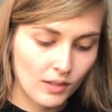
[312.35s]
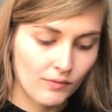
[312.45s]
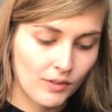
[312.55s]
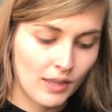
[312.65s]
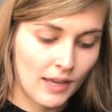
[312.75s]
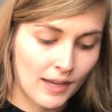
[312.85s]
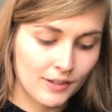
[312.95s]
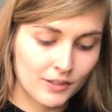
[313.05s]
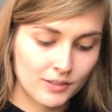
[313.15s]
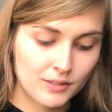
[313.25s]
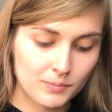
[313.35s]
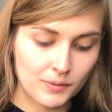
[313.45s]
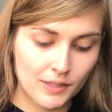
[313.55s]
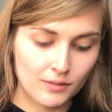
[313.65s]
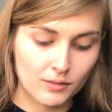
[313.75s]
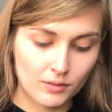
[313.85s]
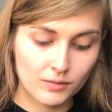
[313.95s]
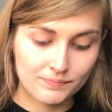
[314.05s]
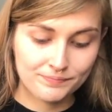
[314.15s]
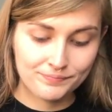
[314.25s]
And for that, I just
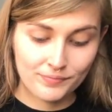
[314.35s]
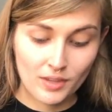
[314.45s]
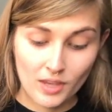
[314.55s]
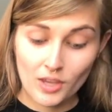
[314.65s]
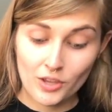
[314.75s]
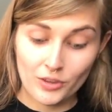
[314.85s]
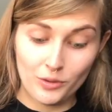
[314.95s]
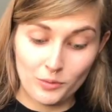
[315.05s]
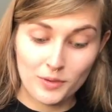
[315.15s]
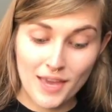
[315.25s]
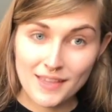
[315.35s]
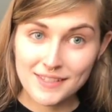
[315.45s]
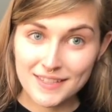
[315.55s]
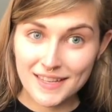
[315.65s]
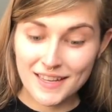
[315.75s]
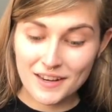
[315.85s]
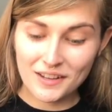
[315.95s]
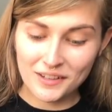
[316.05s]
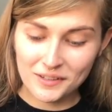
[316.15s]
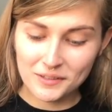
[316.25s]
sprinkle, you guessed it,
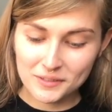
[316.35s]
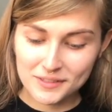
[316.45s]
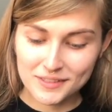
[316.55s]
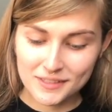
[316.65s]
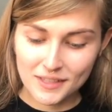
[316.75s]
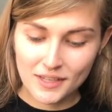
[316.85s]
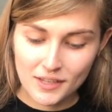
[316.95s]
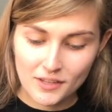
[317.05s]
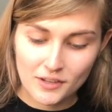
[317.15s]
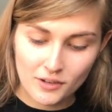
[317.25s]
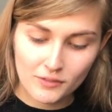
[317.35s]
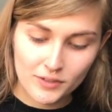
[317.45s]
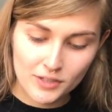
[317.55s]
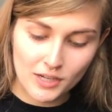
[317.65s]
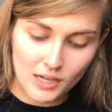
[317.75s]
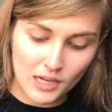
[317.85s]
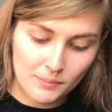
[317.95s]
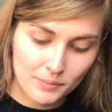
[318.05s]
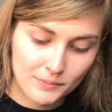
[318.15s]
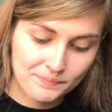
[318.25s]
oats over
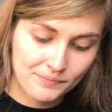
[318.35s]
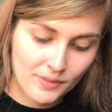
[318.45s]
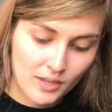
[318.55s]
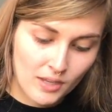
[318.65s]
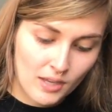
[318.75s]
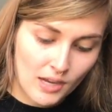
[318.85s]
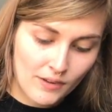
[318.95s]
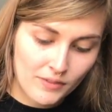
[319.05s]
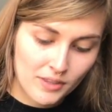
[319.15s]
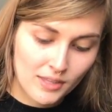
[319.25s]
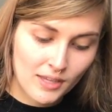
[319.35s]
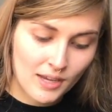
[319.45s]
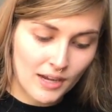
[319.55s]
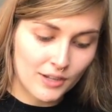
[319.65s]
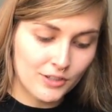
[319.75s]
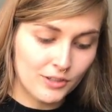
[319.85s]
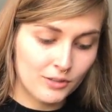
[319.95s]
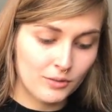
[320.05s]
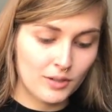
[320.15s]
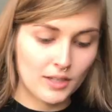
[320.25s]
top. Everything I
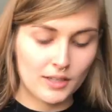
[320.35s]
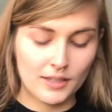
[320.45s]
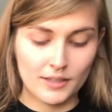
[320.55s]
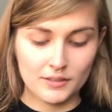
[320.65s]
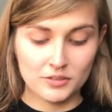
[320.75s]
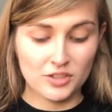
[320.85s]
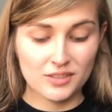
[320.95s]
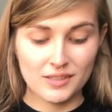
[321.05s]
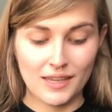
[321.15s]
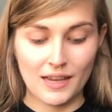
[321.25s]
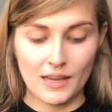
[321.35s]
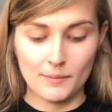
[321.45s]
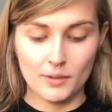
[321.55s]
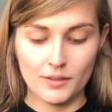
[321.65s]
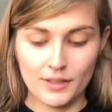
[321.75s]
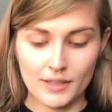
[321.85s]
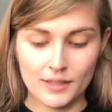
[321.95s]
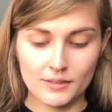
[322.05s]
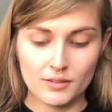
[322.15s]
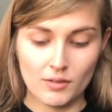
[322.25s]
do is just like eyeballing
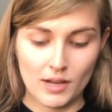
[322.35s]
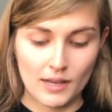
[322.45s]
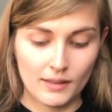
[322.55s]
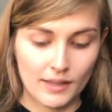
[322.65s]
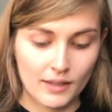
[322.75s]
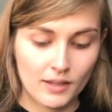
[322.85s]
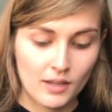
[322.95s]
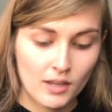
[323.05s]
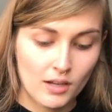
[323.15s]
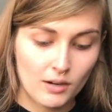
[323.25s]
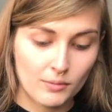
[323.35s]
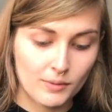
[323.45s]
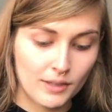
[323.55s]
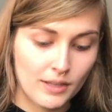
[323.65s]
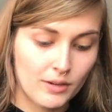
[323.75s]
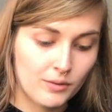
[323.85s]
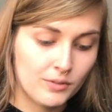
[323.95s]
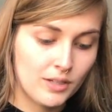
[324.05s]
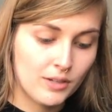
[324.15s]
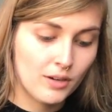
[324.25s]
it, so I like a really
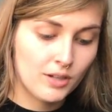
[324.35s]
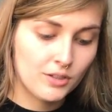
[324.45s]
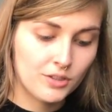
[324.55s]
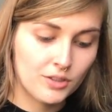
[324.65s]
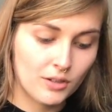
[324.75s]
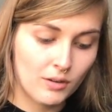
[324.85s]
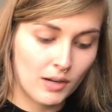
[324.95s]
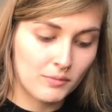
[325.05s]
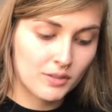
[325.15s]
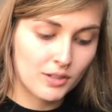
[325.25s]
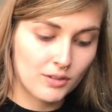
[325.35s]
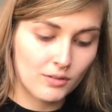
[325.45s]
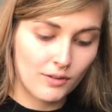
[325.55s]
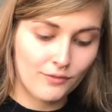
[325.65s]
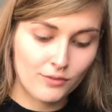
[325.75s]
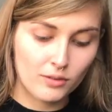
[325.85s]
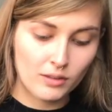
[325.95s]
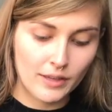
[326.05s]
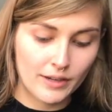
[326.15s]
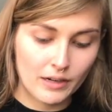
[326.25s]
oaty crunch, so I'm just gonna do a
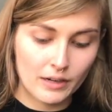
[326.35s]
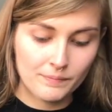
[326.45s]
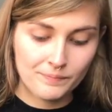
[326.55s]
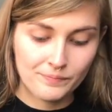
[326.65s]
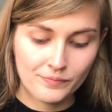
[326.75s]
full layer